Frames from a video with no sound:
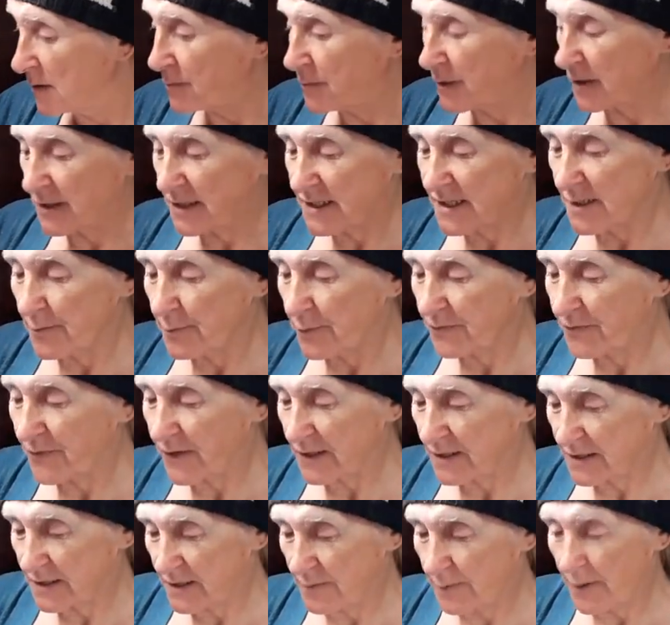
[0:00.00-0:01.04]
but the simple
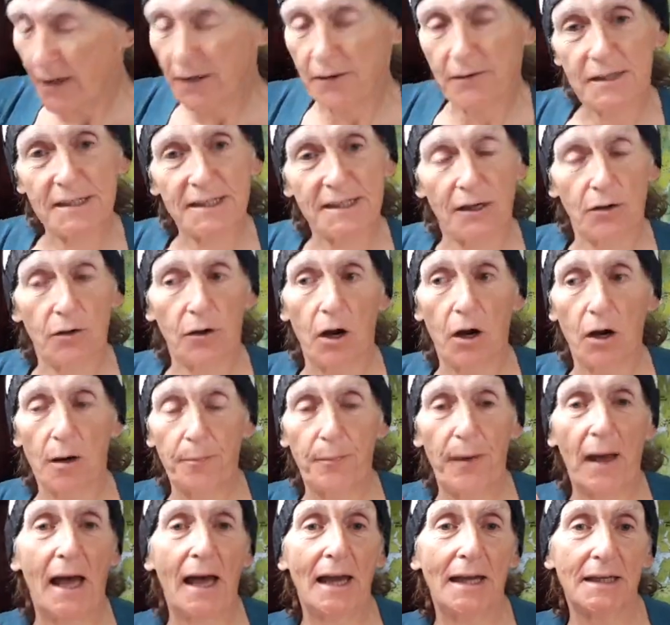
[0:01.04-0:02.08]
fact of the matter is that our
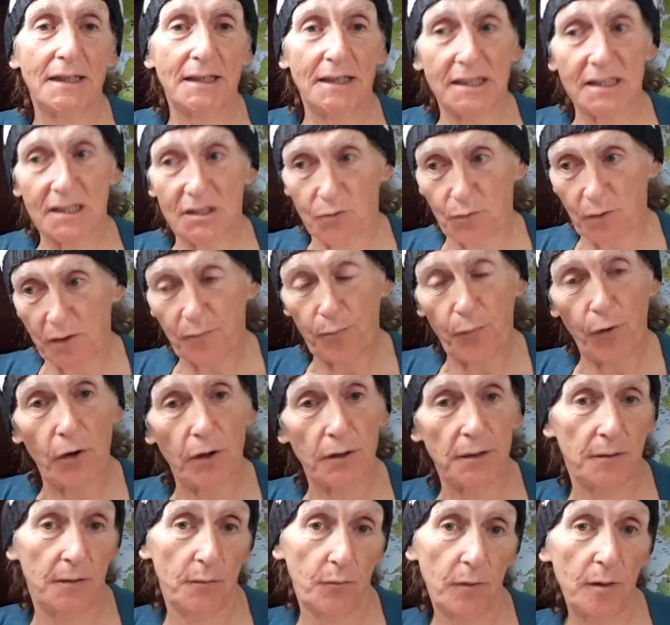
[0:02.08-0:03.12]
pilotage that we
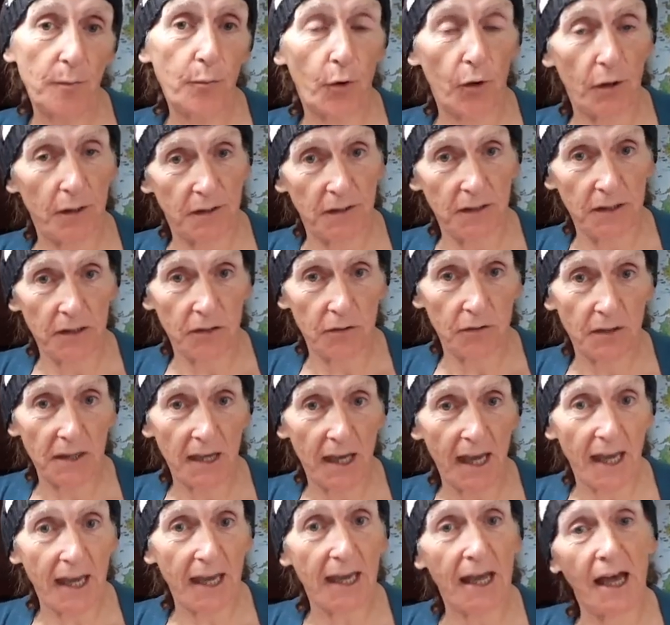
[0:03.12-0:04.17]
bought, we bought in the
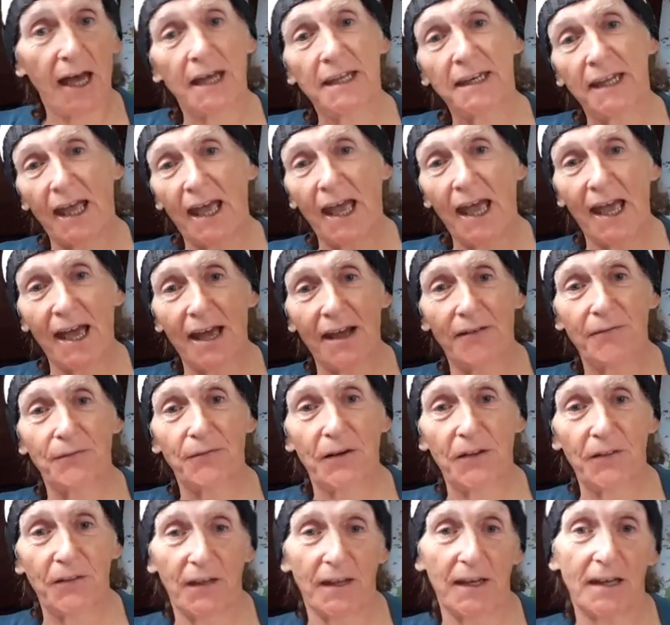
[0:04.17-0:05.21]
UK, and
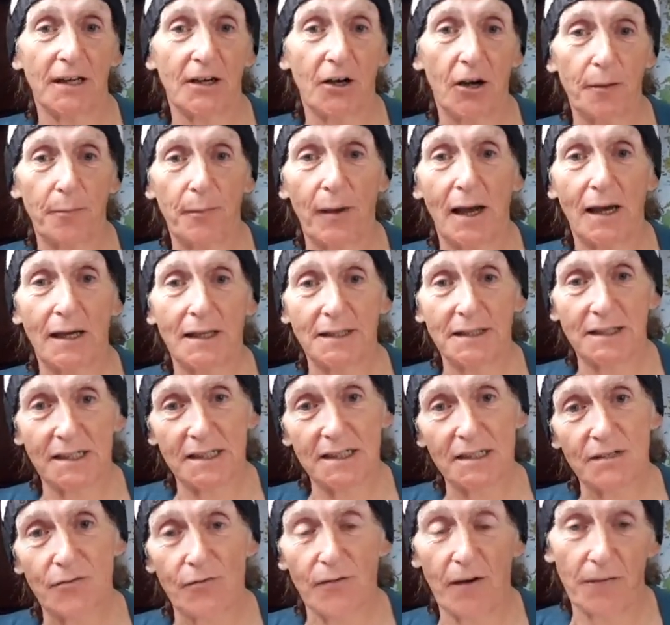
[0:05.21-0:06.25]
everything in our
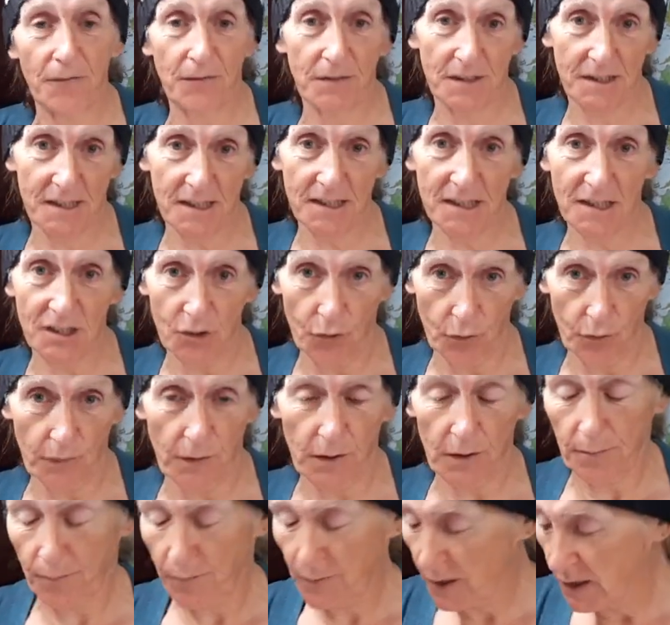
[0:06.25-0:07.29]
pilotage references
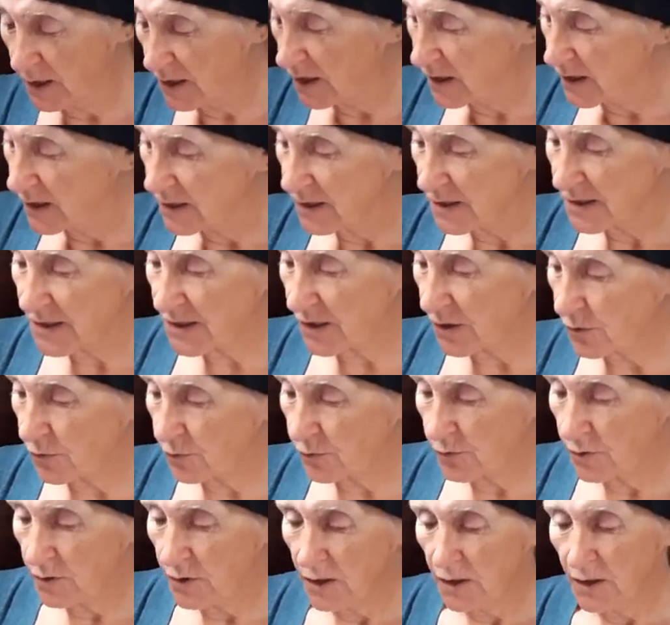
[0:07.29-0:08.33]
Dover.
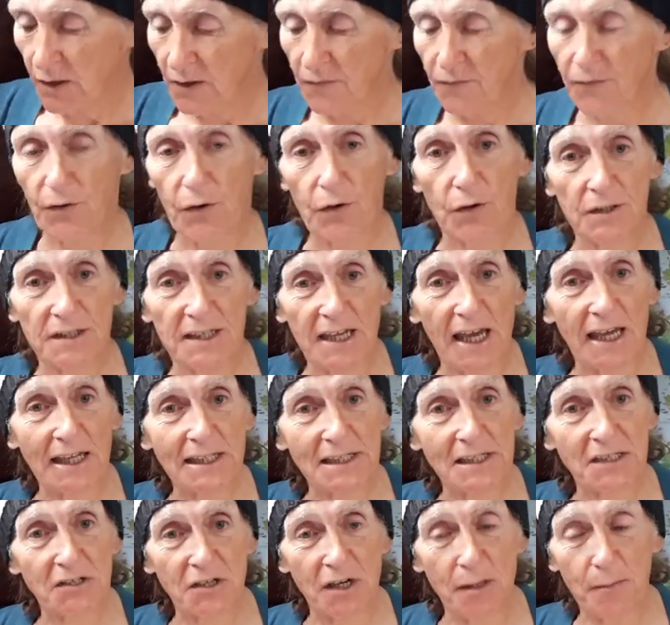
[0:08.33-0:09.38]
So for
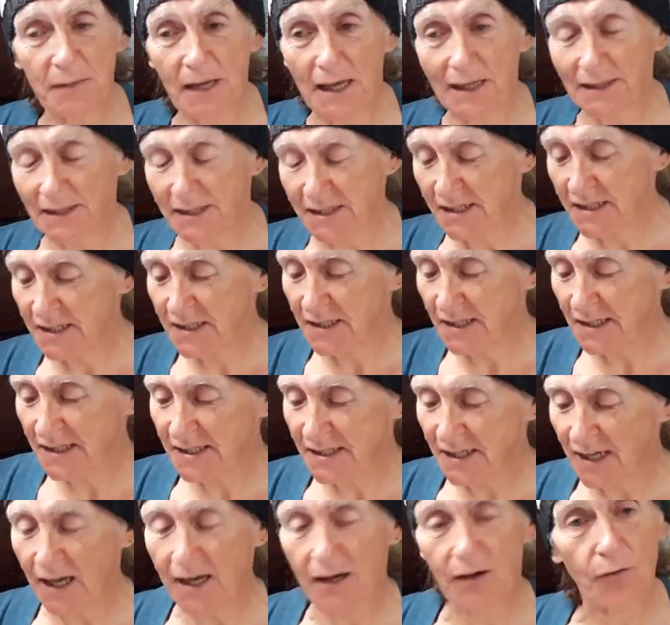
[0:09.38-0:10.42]
tidal stream atlases and things
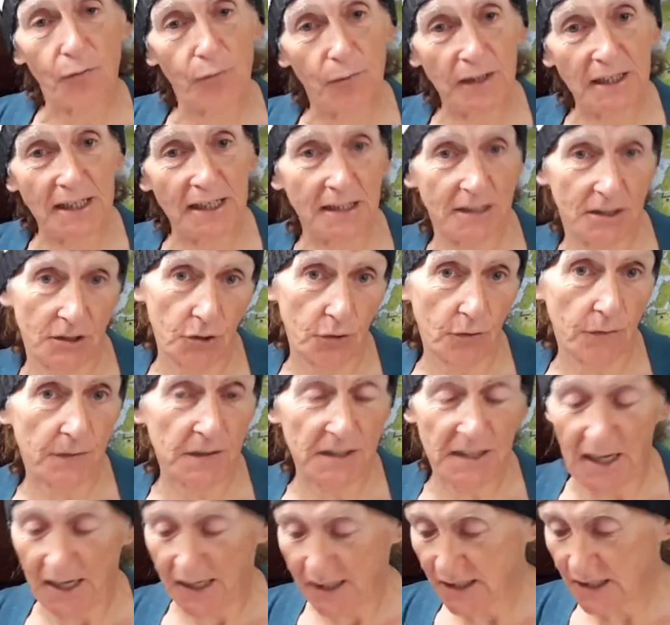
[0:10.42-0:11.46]
like that, we need the Dover
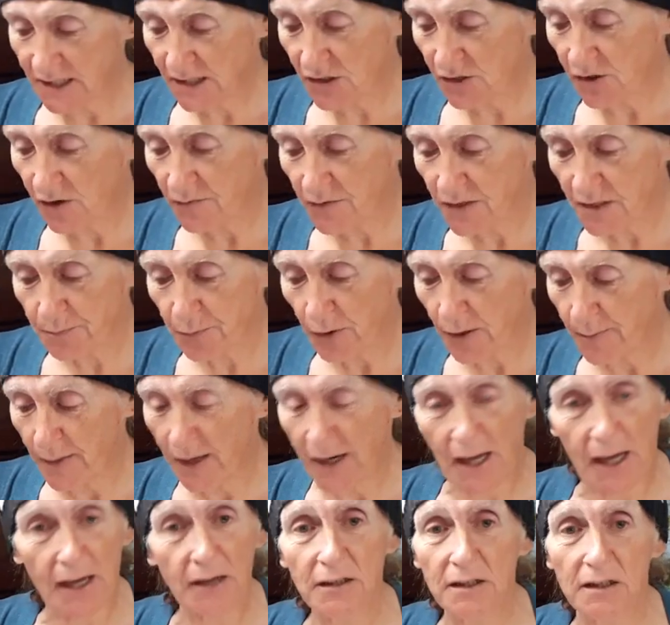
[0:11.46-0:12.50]
tides. So I've just put them
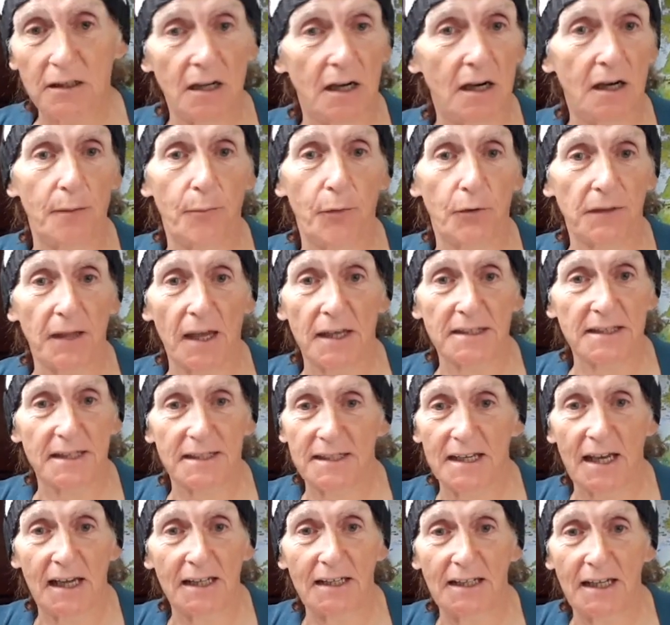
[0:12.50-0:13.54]
in. I don't care about the
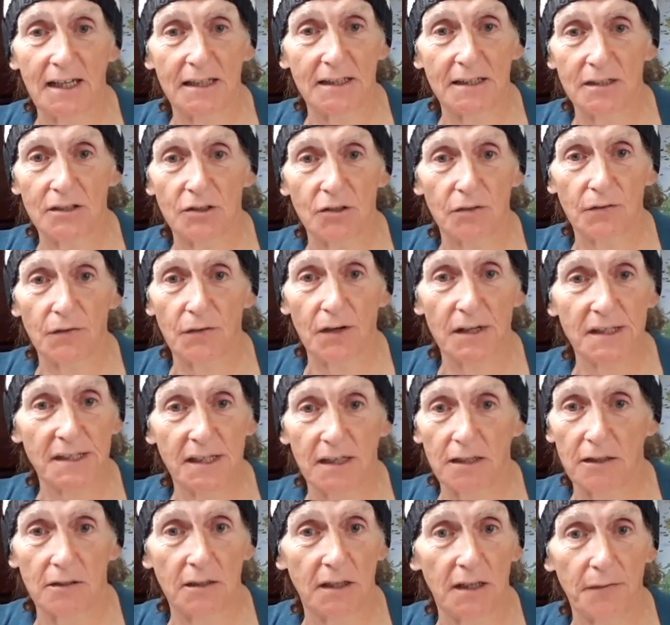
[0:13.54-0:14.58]
tide count in Dover is. I
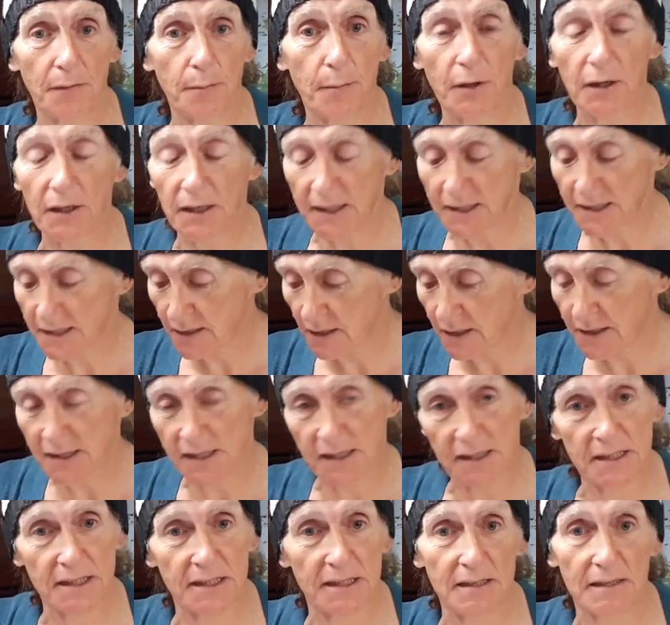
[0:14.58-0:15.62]
couldn't give a monkeys because
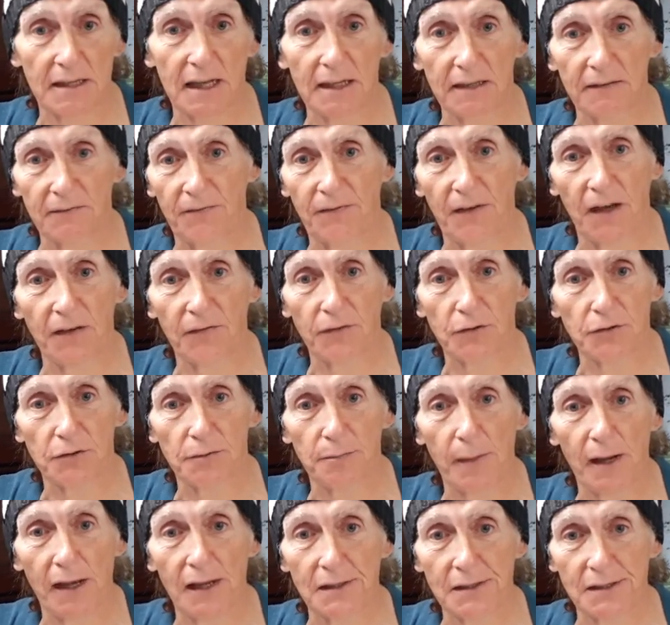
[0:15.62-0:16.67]
it's like 500
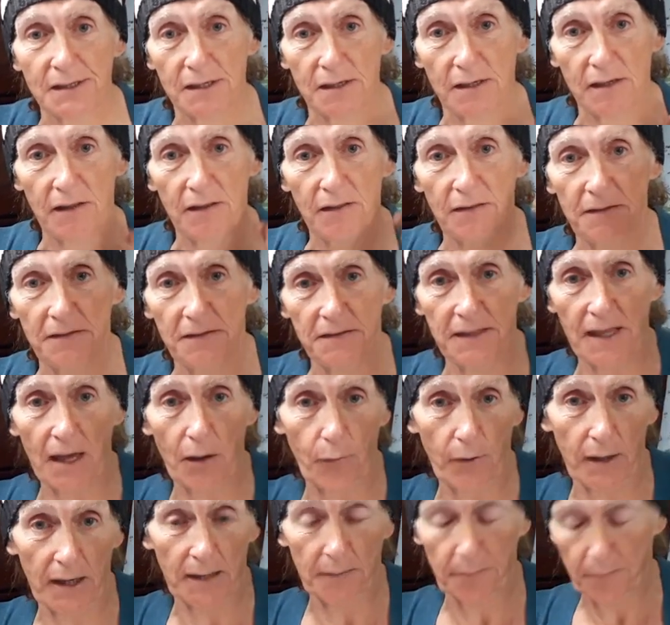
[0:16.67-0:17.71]
miles that
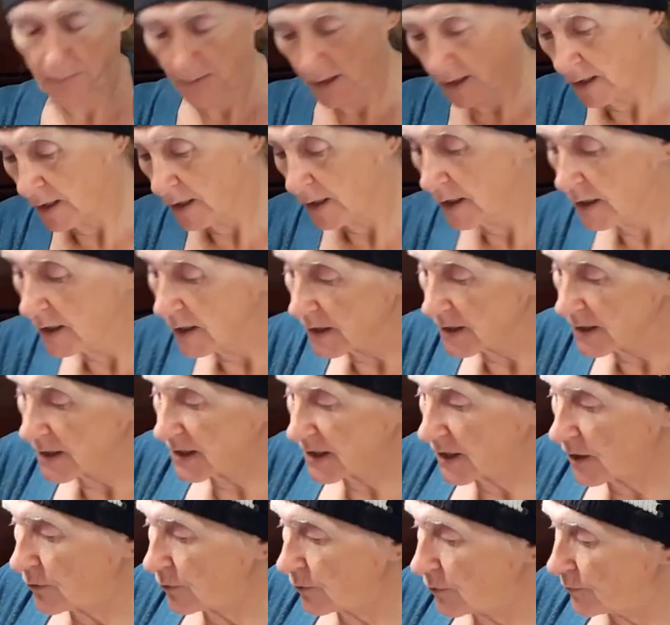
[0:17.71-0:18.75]
way.
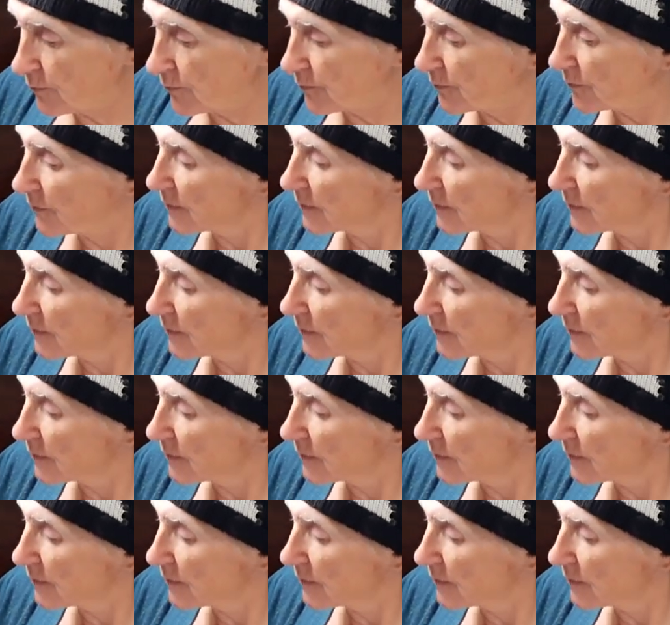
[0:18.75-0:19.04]
So